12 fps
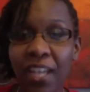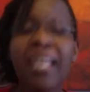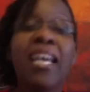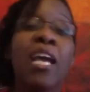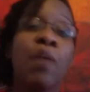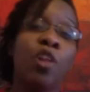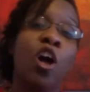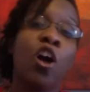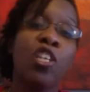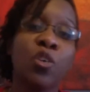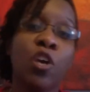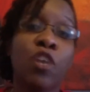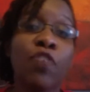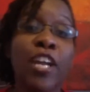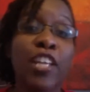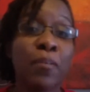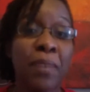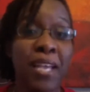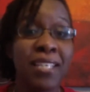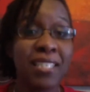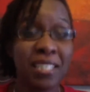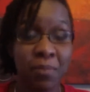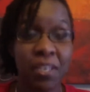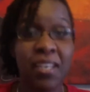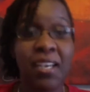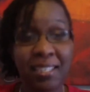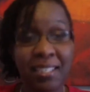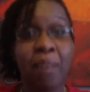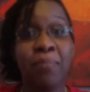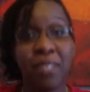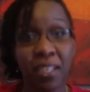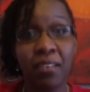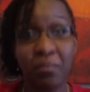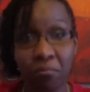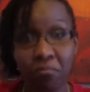And we'll also on a regular basis be accepting,